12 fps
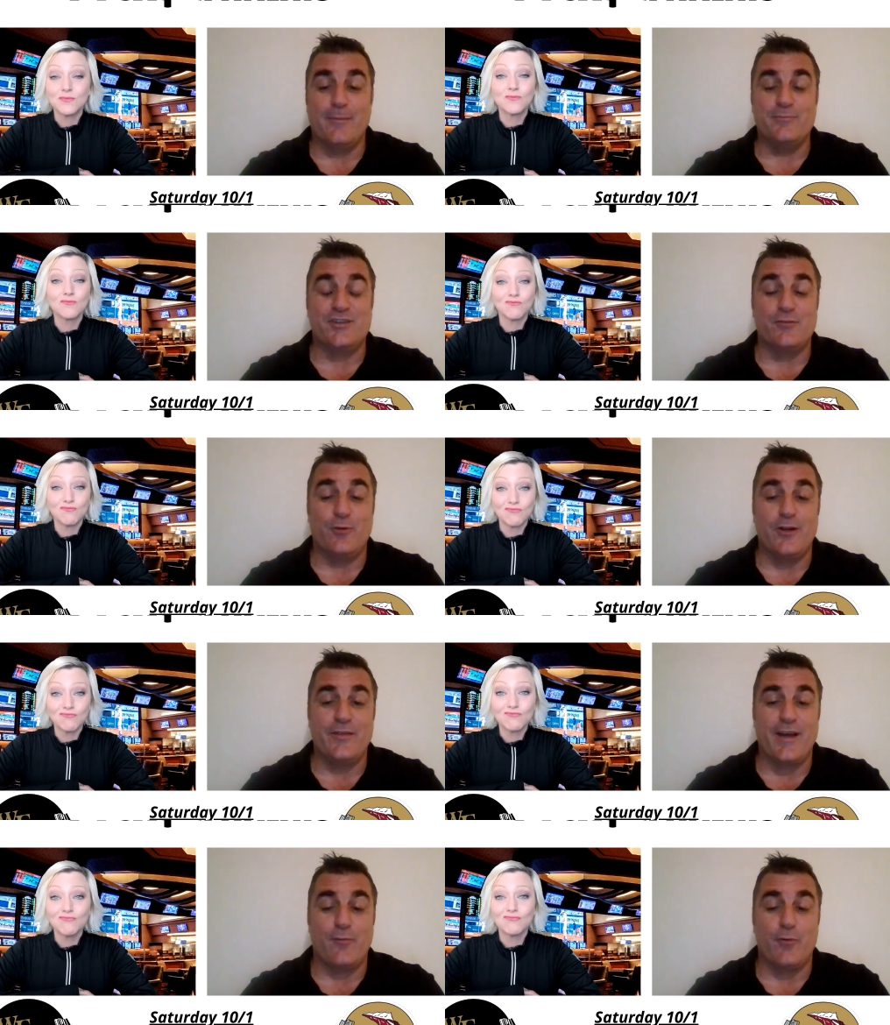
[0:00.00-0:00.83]
Speaker 1: Clemson
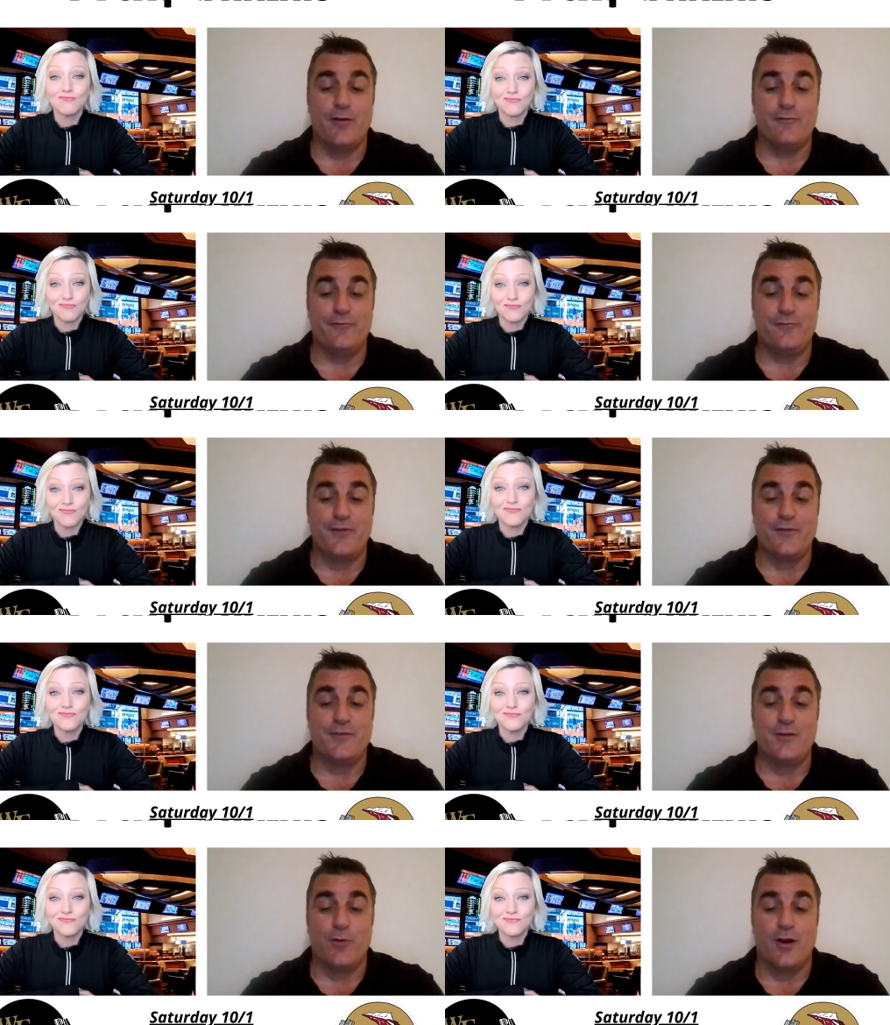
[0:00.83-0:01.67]
won that one
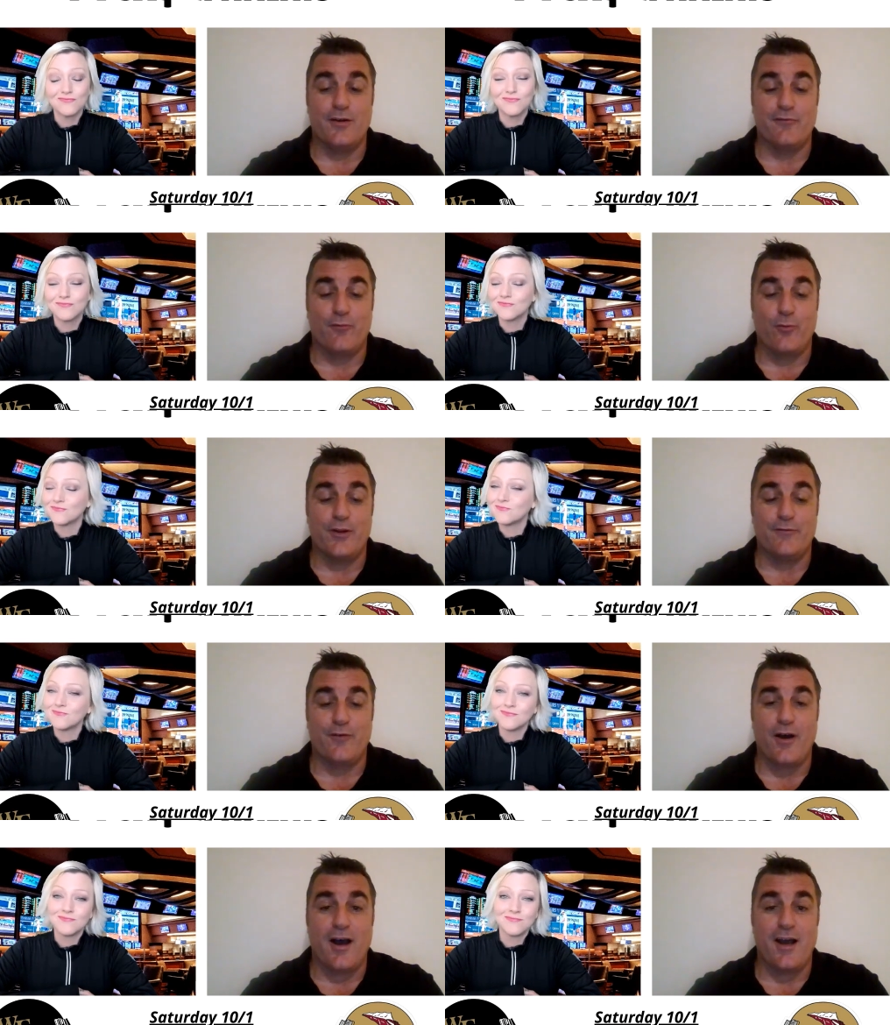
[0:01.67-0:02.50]

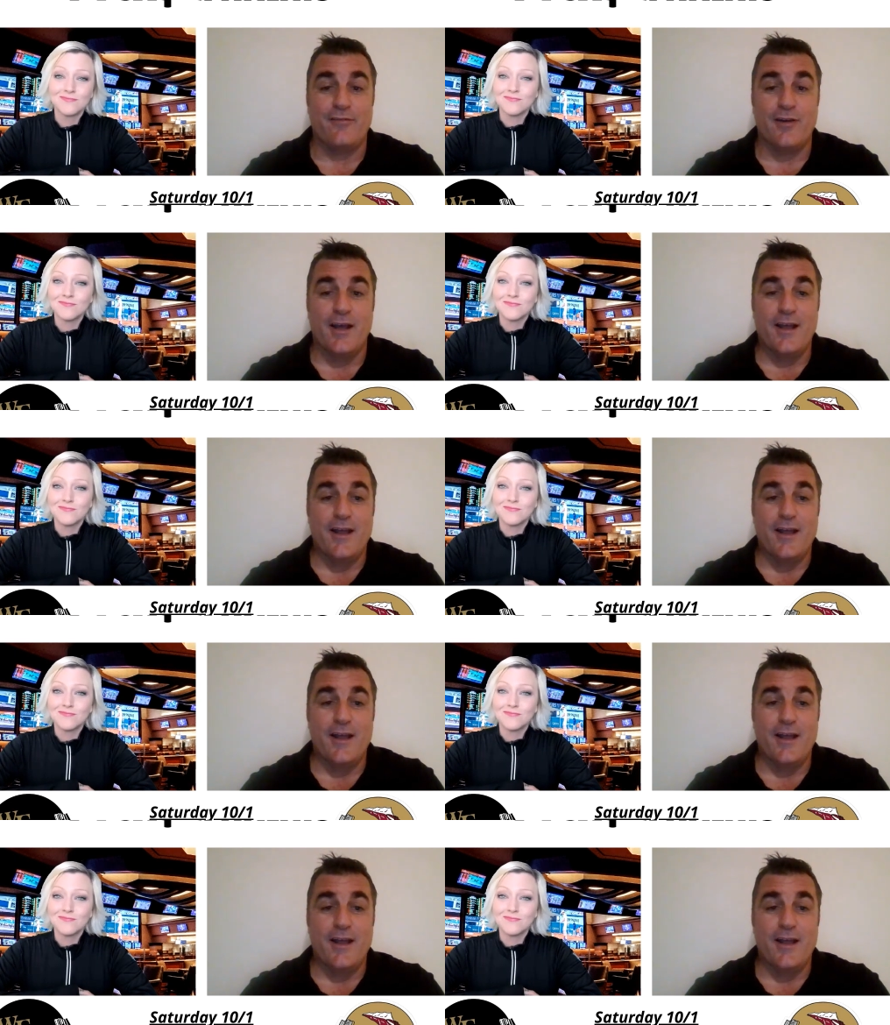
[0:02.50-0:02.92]
51-45.